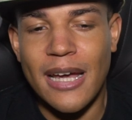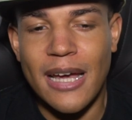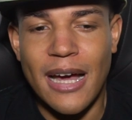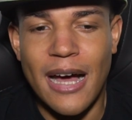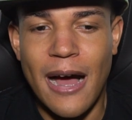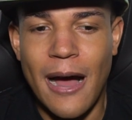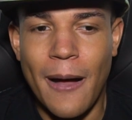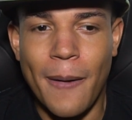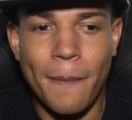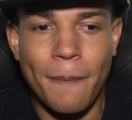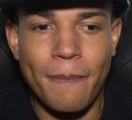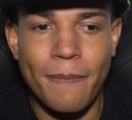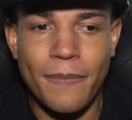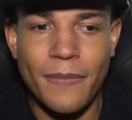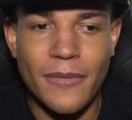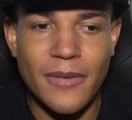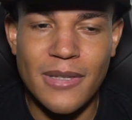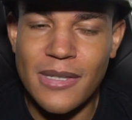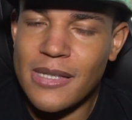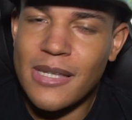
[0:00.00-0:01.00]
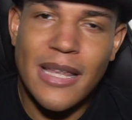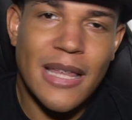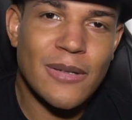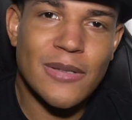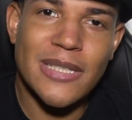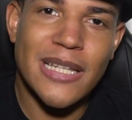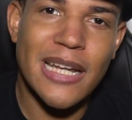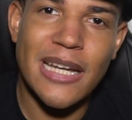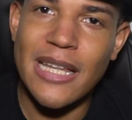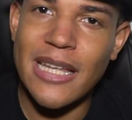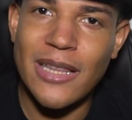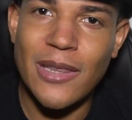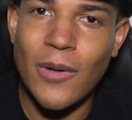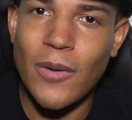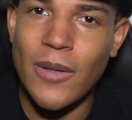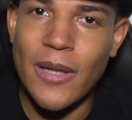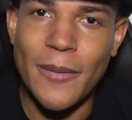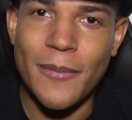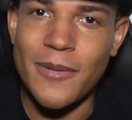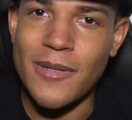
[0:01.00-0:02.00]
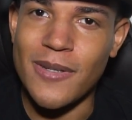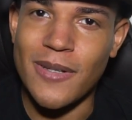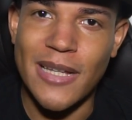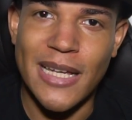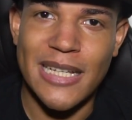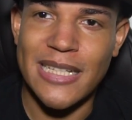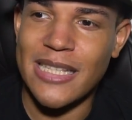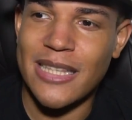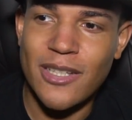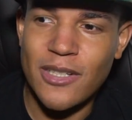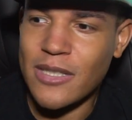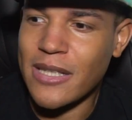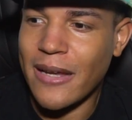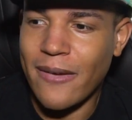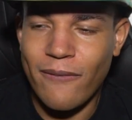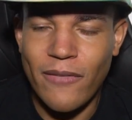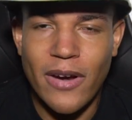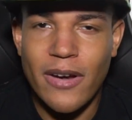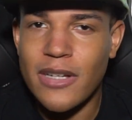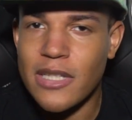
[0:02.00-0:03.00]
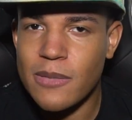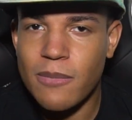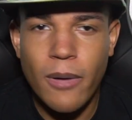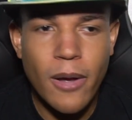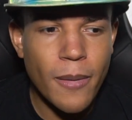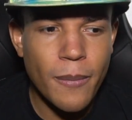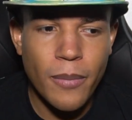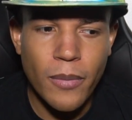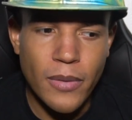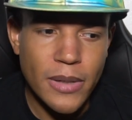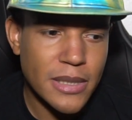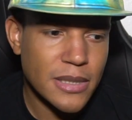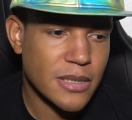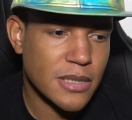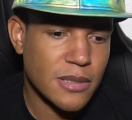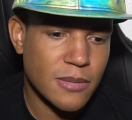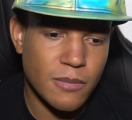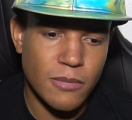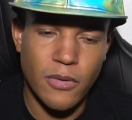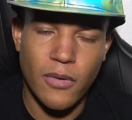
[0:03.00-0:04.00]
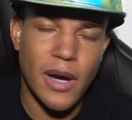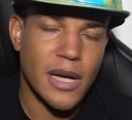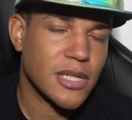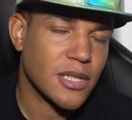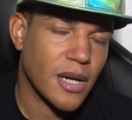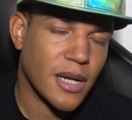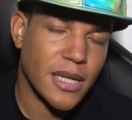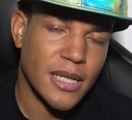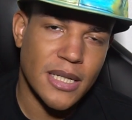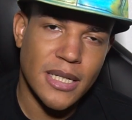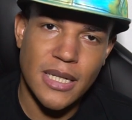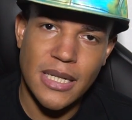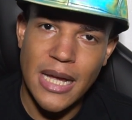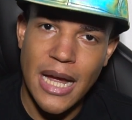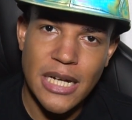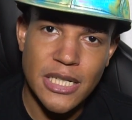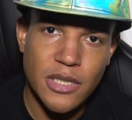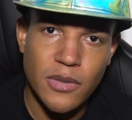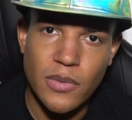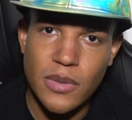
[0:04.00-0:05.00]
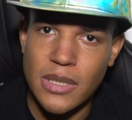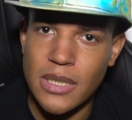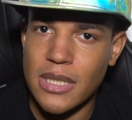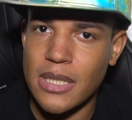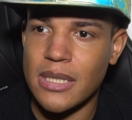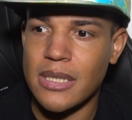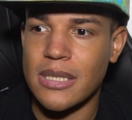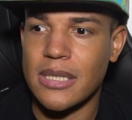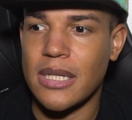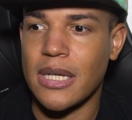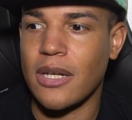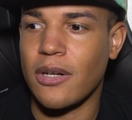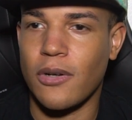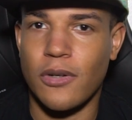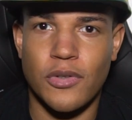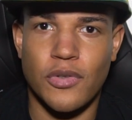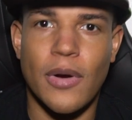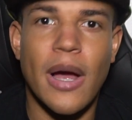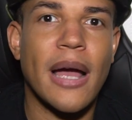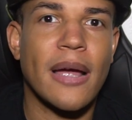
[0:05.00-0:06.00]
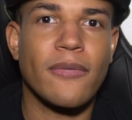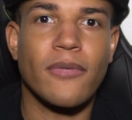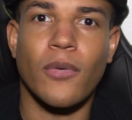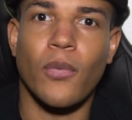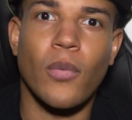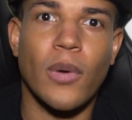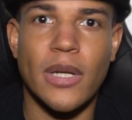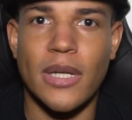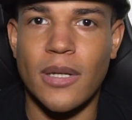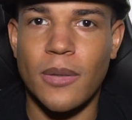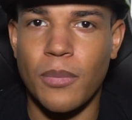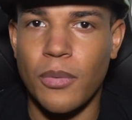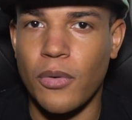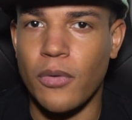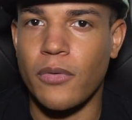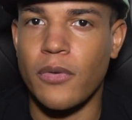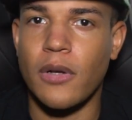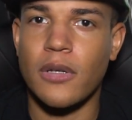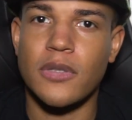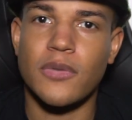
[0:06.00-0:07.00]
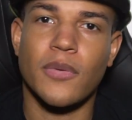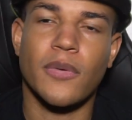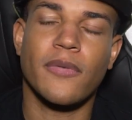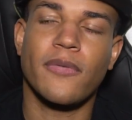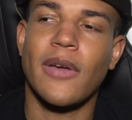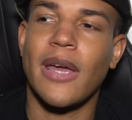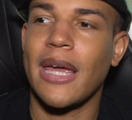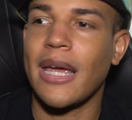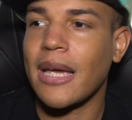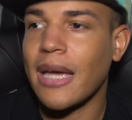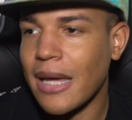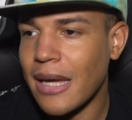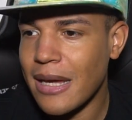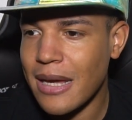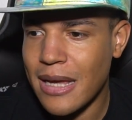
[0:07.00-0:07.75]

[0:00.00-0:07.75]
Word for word: Um, so that was kind of like the whole episode. Like I said, there's like very small points. Mirai talking to Kakashi was a good scene. Her drive for wanting to prove ghosts were fake.